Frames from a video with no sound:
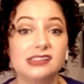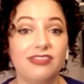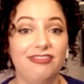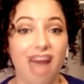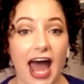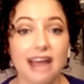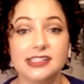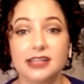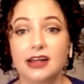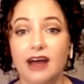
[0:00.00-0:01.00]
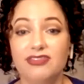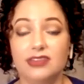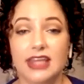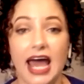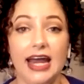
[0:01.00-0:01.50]
fast enough
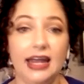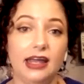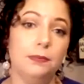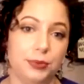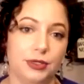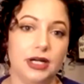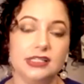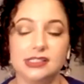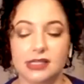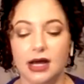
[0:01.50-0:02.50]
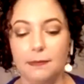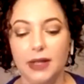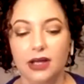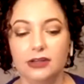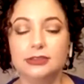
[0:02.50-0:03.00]
that it can bring some
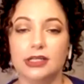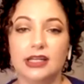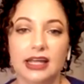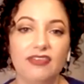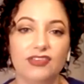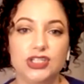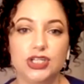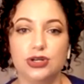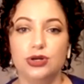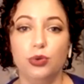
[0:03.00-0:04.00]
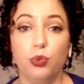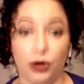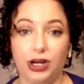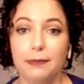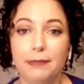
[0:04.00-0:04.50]
relief to
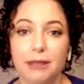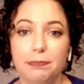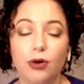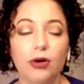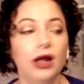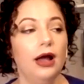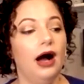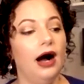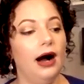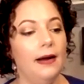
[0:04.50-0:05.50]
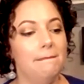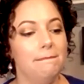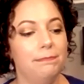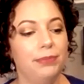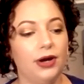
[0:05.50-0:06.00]
working people,
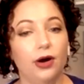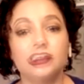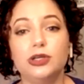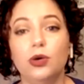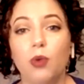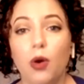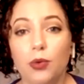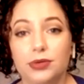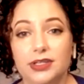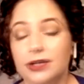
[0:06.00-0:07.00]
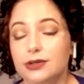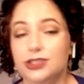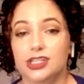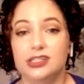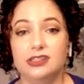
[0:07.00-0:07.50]
but also won't,
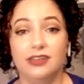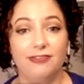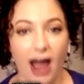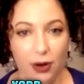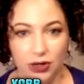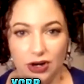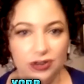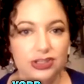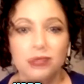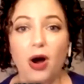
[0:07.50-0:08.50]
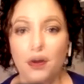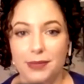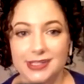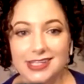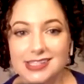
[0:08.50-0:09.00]
just devour our small
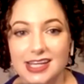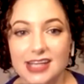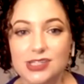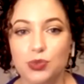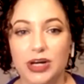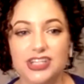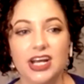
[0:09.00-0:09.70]
businesses, which,